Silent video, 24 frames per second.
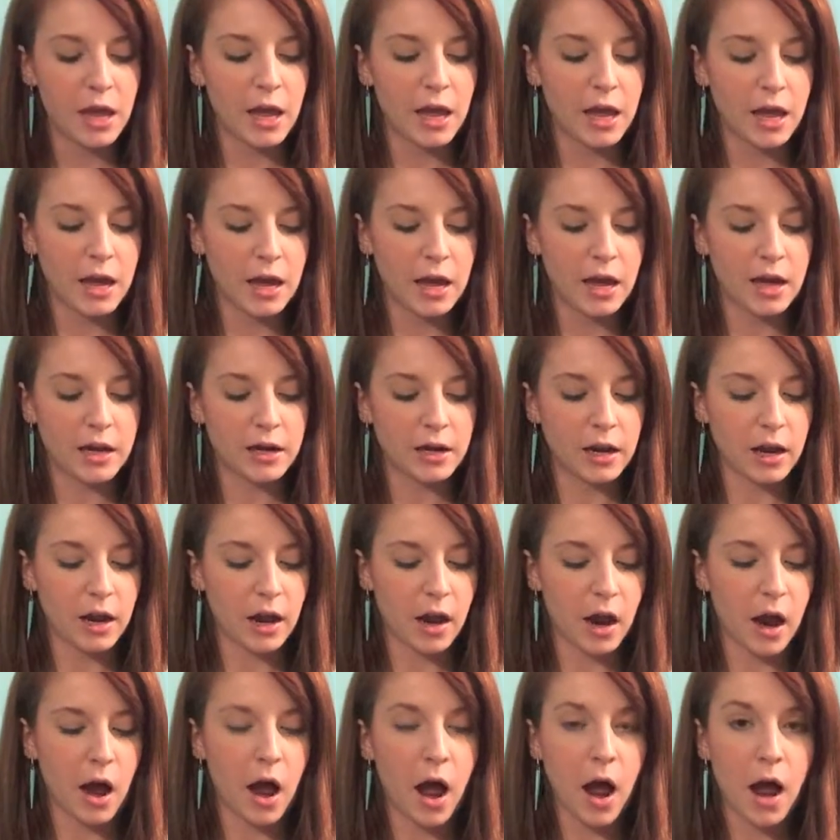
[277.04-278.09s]
And
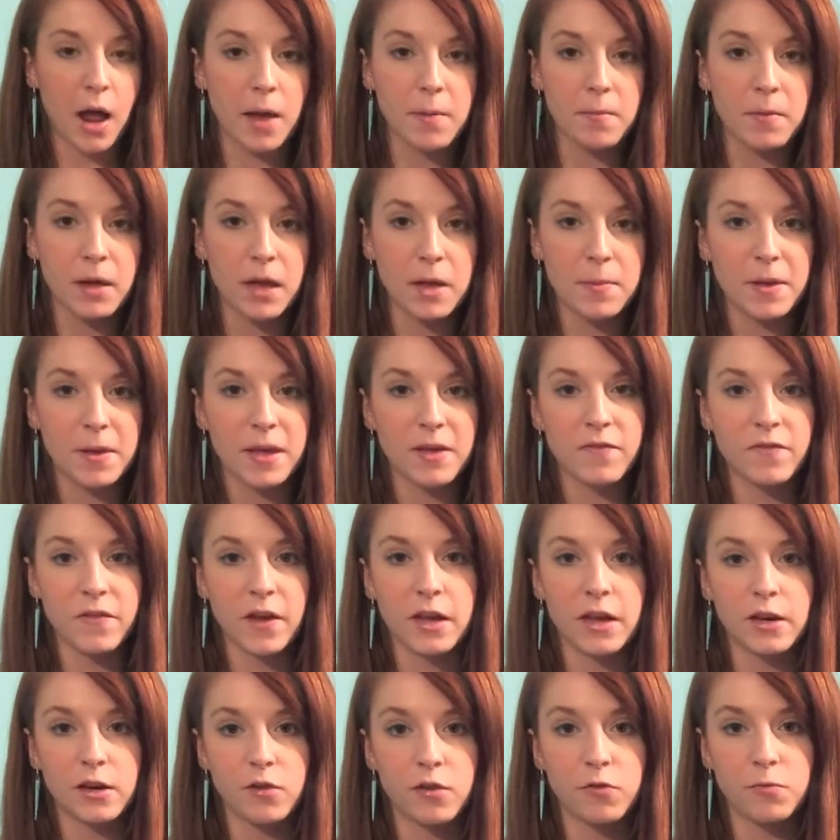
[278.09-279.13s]
I'm a big
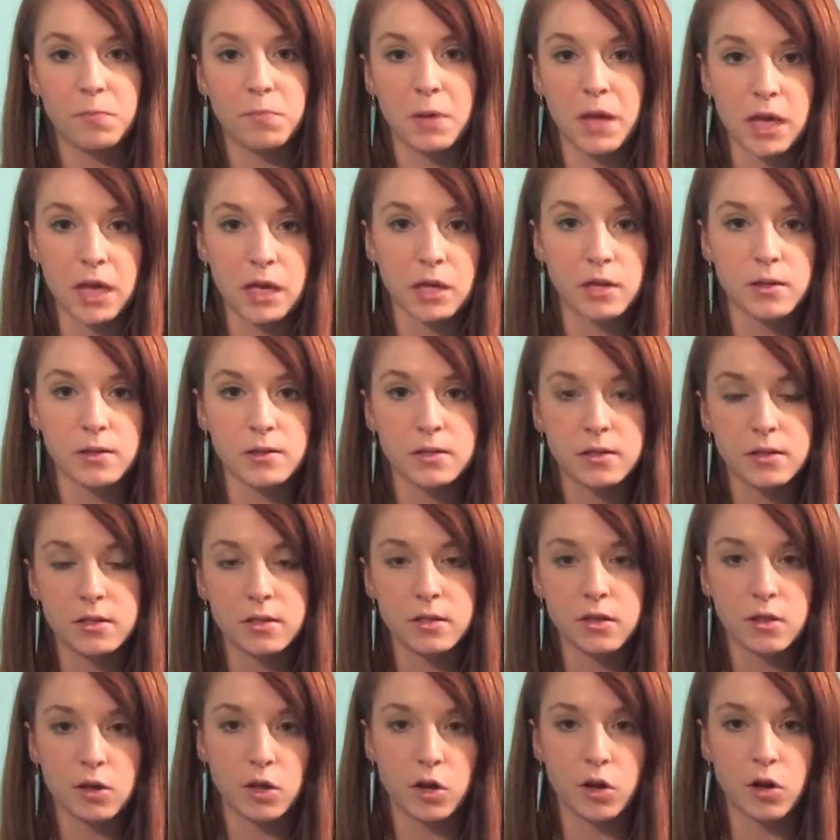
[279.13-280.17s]
fan of pinks.
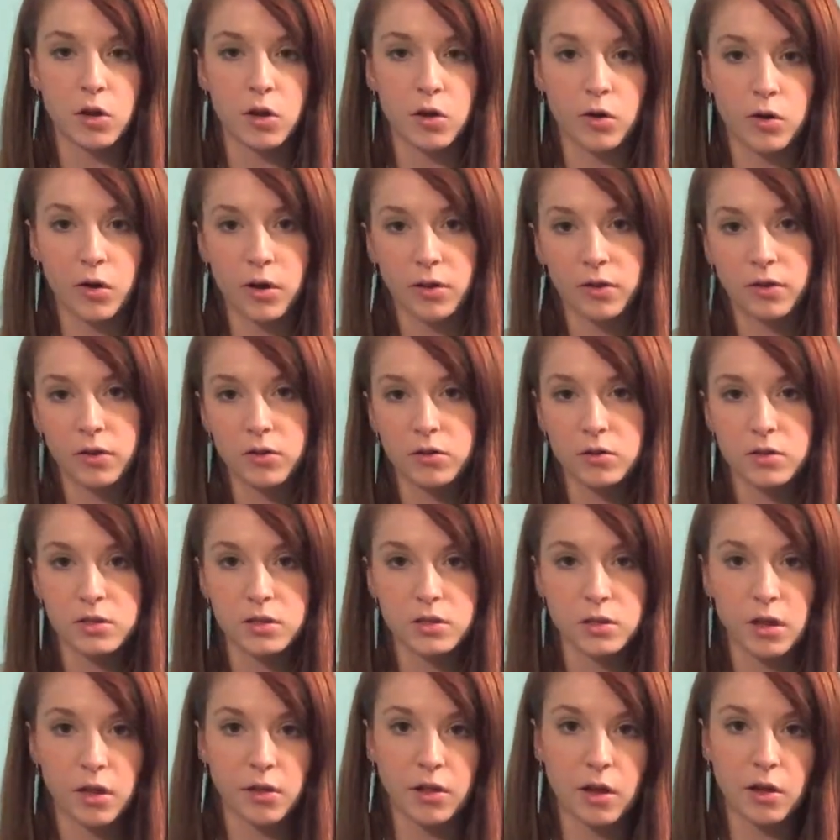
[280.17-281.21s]
You know,
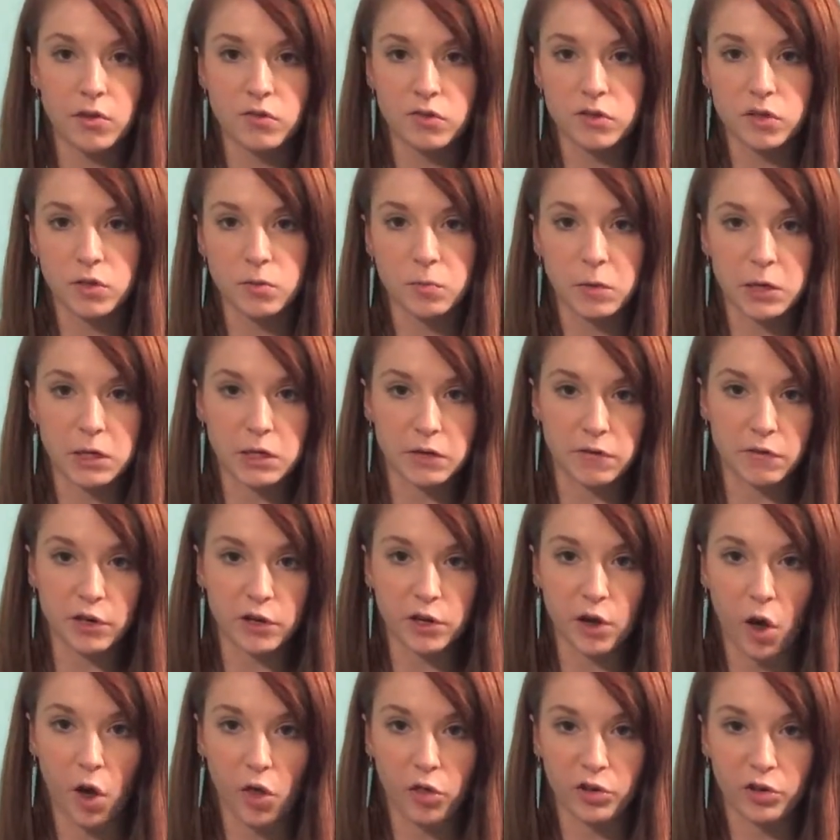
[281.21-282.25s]
there's 1,001 different
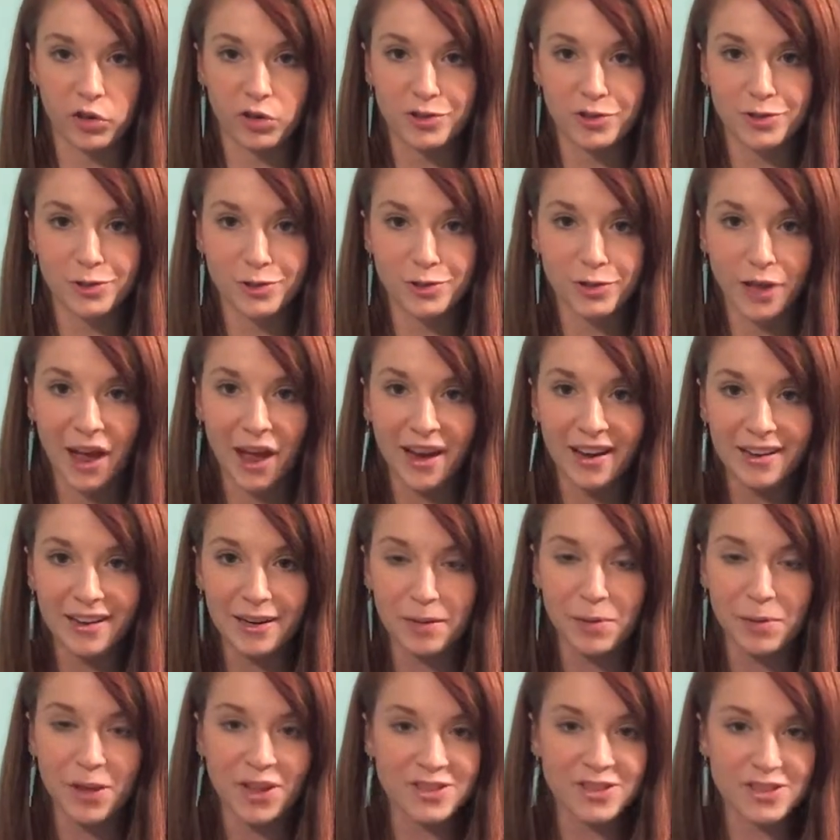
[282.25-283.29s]
colors, so it kind of
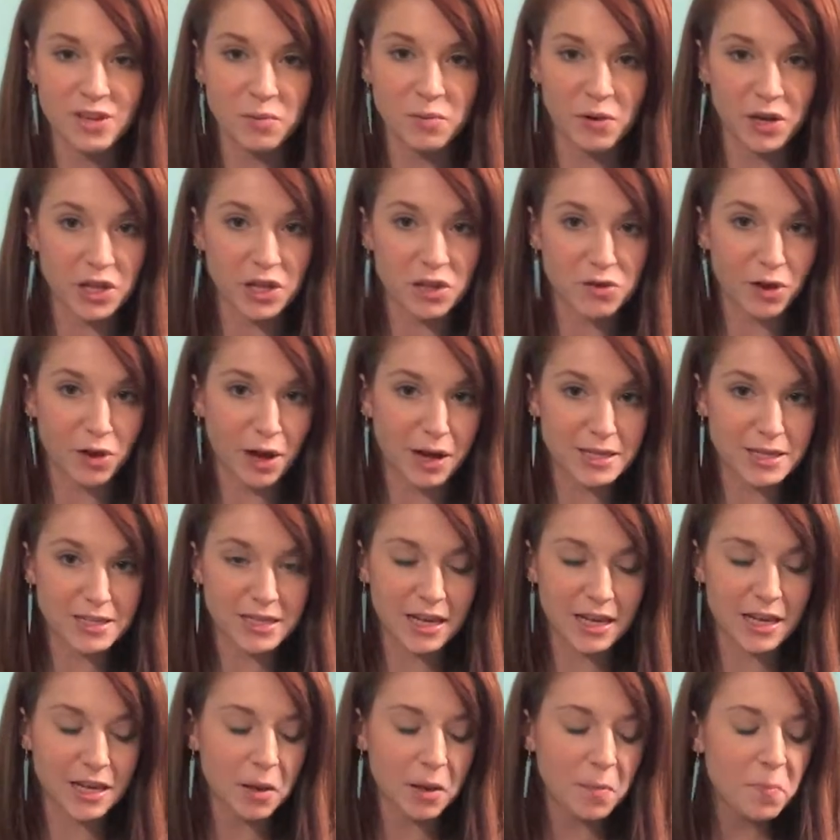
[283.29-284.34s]
depends on what you guys
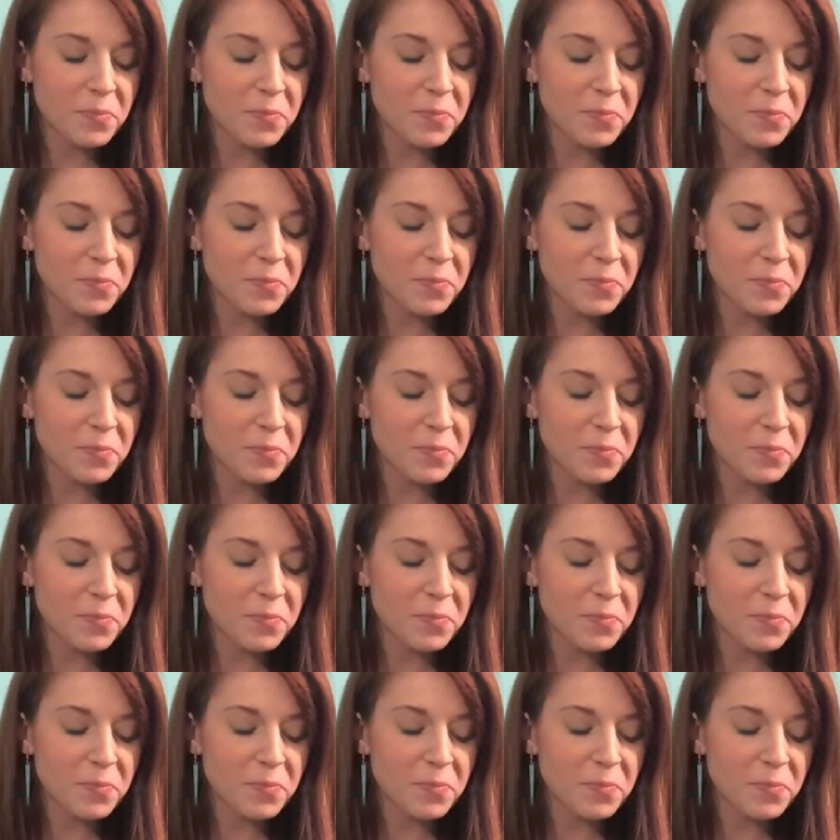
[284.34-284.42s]
like.